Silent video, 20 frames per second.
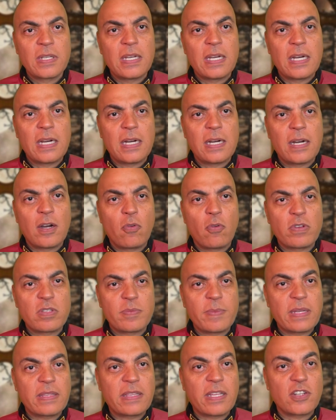I
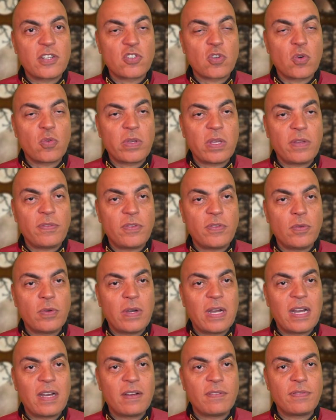always make that joke. If you
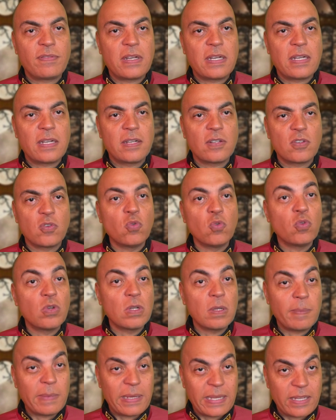have
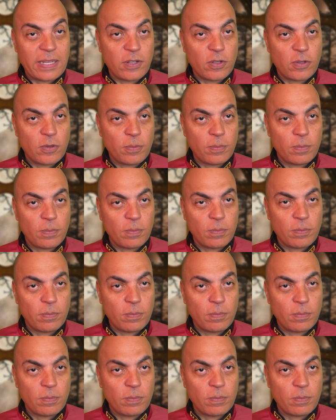Google Mail,